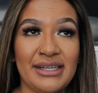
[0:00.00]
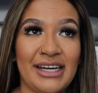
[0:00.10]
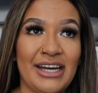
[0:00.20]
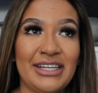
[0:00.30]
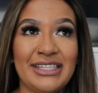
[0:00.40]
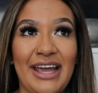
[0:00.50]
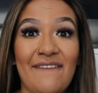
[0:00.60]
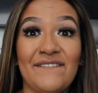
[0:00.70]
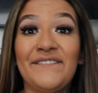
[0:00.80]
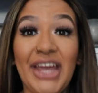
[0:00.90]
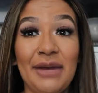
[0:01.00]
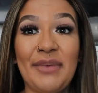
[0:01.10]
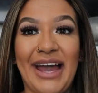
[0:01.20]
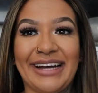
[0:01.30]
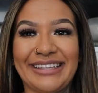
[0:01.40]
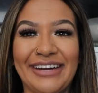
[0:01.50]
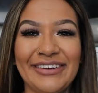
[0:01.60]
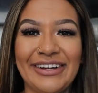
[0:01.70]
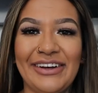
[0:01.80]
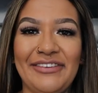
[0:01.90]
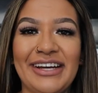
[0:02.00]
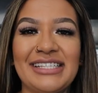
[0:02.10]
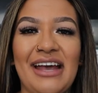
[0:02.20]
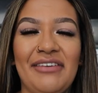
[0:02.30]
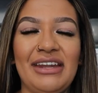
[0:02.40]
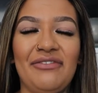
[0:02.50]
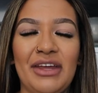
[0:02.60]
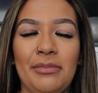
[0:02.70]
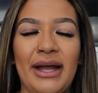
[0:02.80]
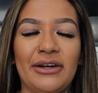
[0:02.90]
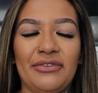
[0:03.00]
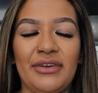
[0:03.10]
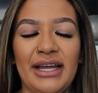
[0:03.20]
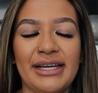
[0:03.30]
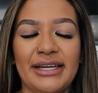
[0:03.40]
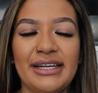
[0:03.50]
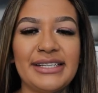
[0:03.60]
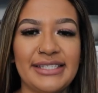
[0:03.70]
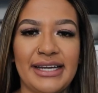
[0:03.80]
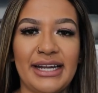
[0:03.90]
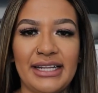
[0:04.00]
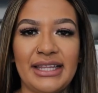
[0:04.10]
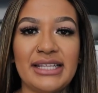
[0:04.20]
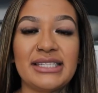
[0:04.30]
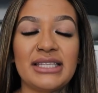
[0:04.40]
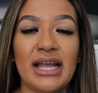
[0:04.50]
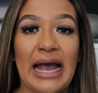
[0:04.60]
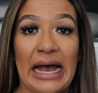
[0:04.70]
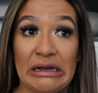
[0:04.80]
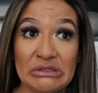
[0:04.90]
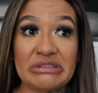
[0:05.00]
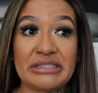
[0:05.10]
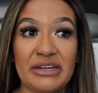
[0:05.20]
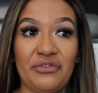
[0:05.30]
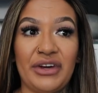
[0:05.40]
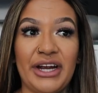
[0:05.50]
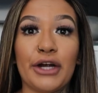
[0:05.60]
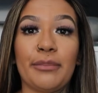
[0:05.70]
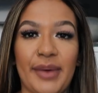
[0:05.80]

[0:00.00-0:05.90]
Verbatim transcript: how do you say it? Feedback. There we go. If you guys have any feedback or feel like I could have done anything else different or